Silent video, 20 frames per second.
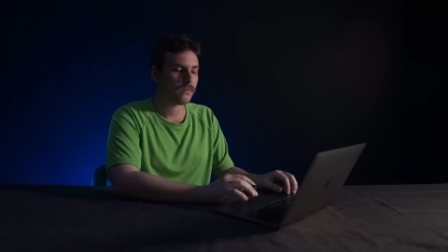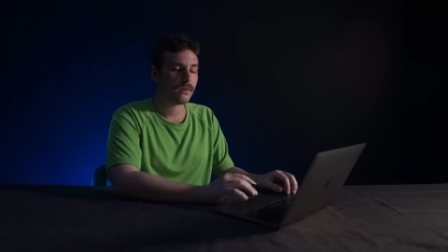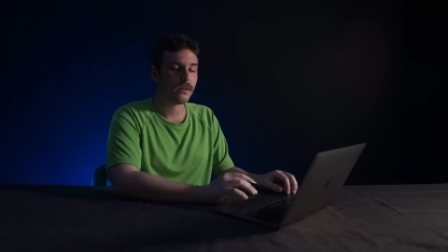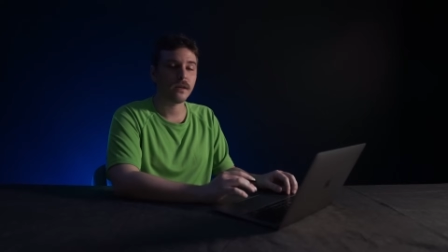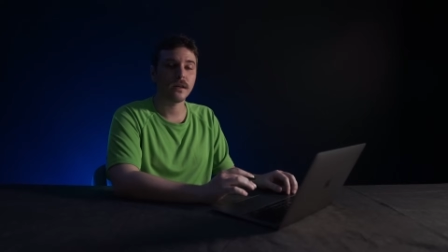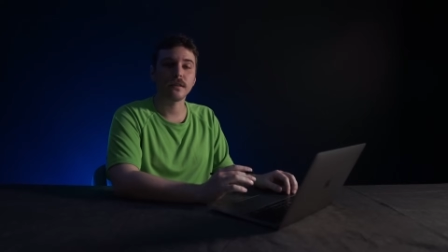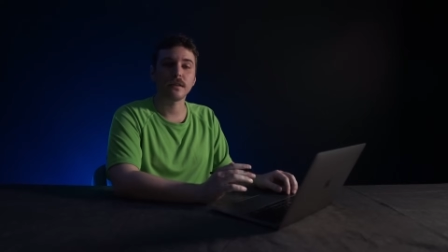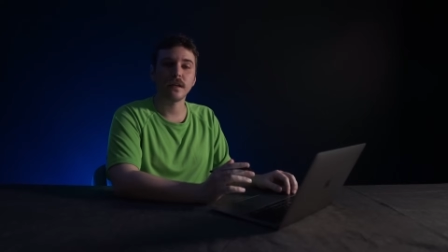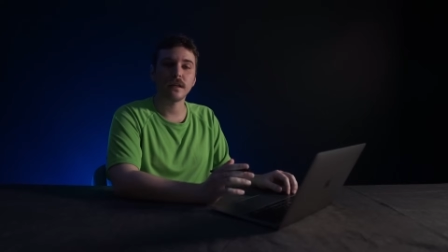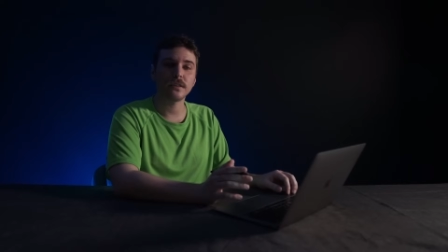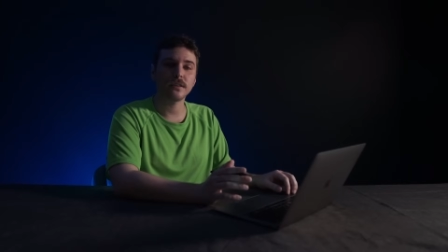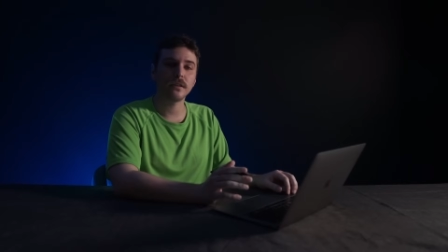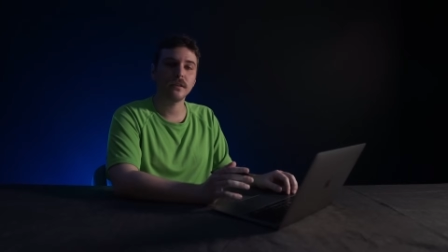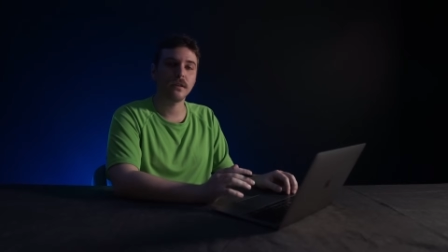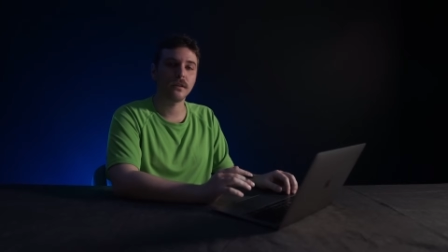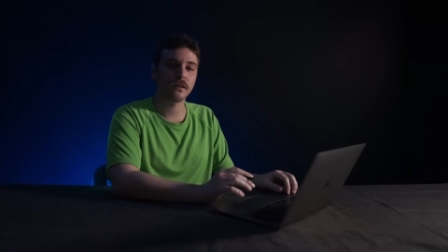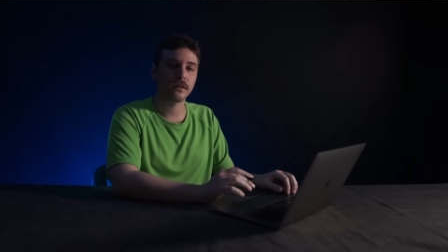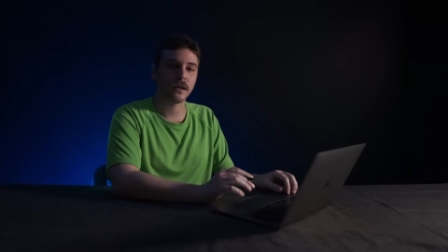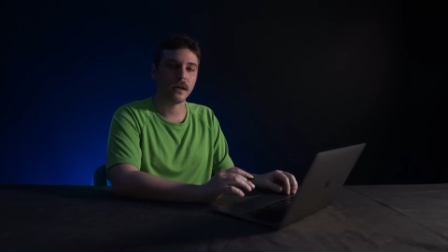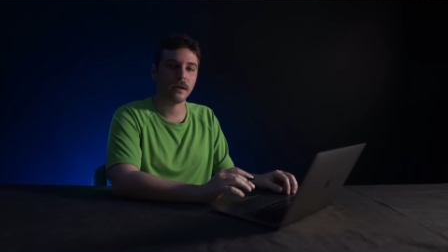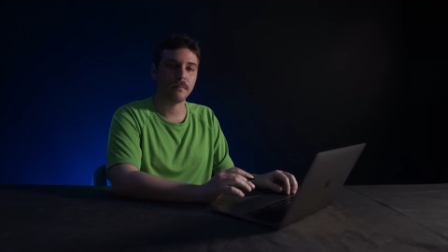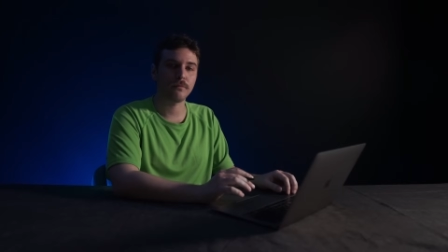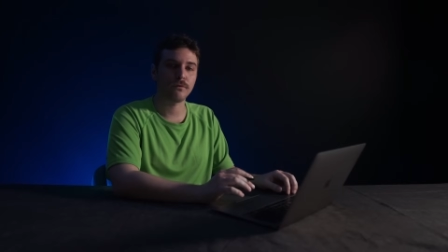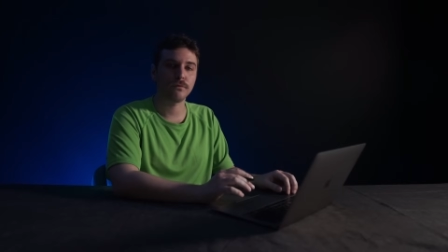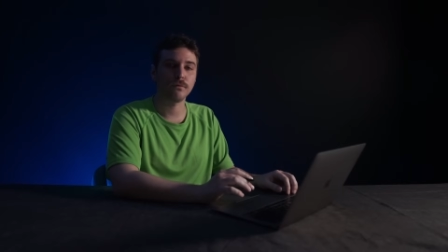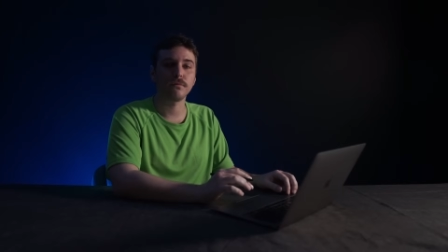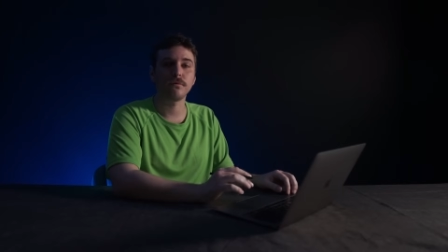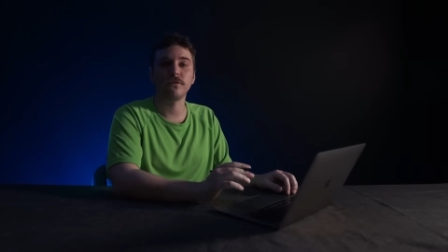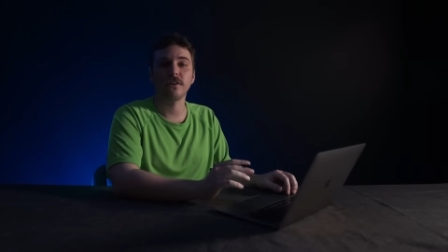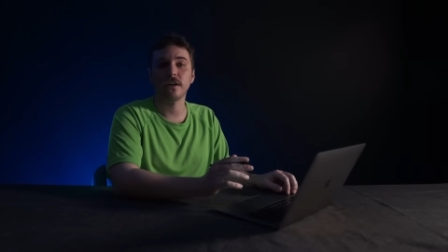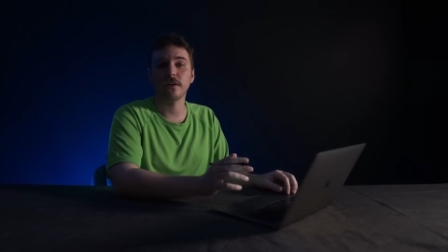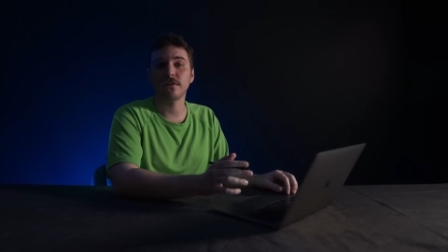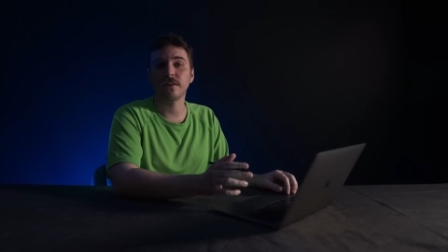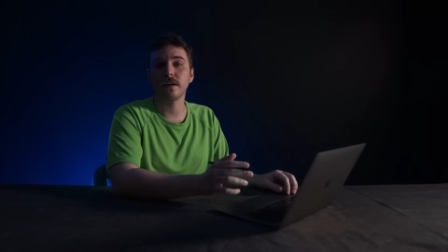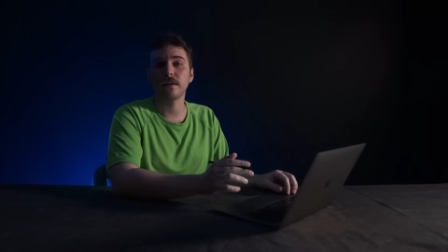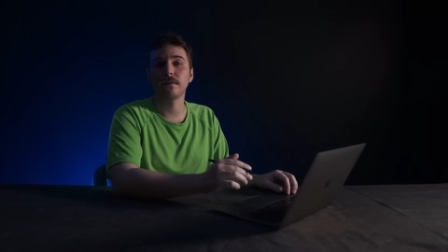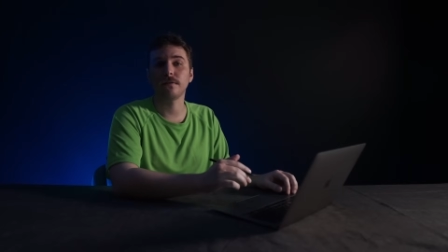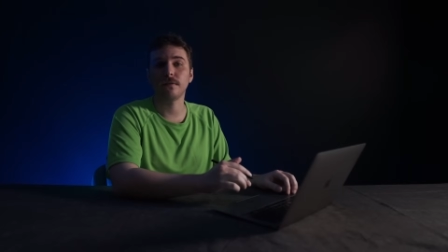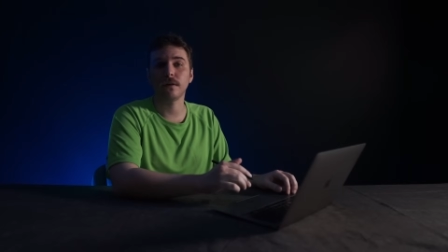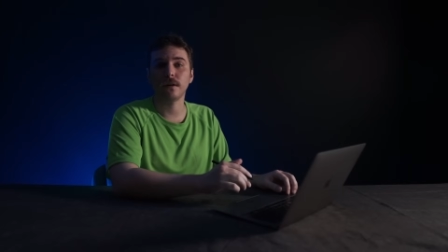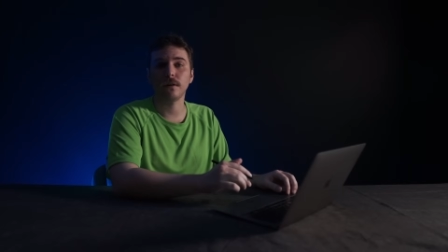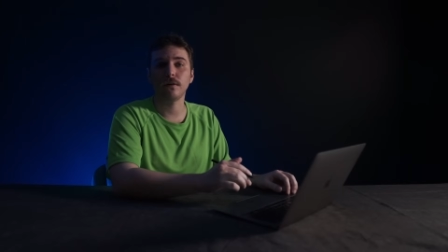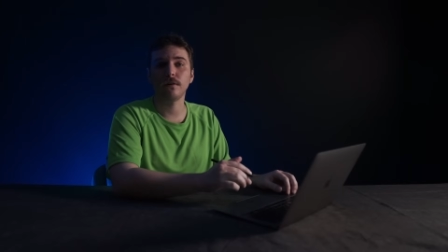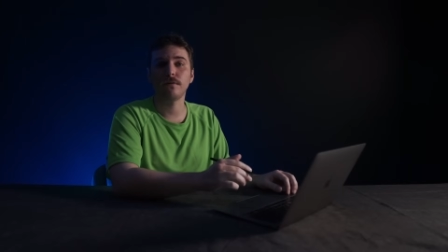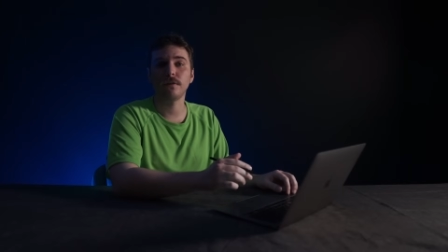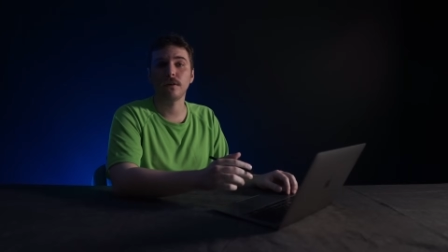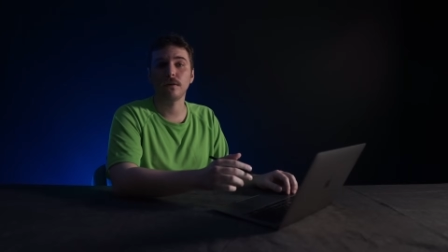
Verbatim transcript: It takes a little time to recreate the video with